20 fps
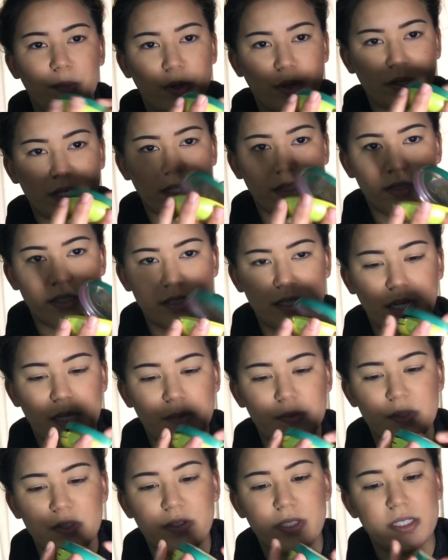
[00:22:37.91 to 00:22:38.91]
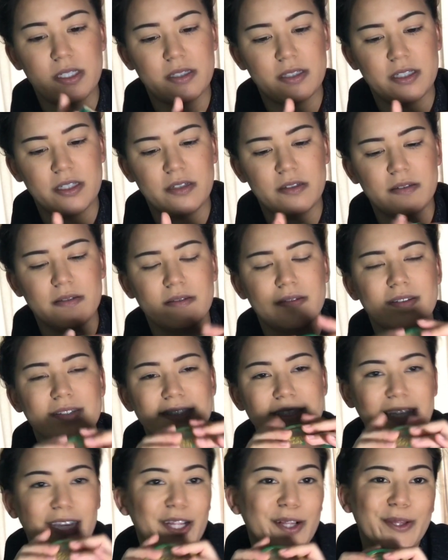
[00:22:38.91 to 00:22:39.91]
broken the top so it doesn't
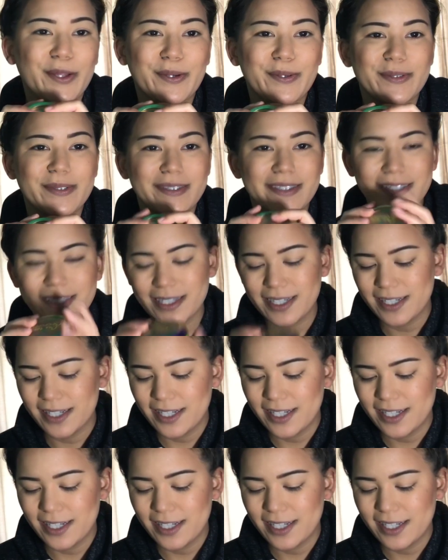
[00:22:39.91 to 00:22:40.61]
stay closed.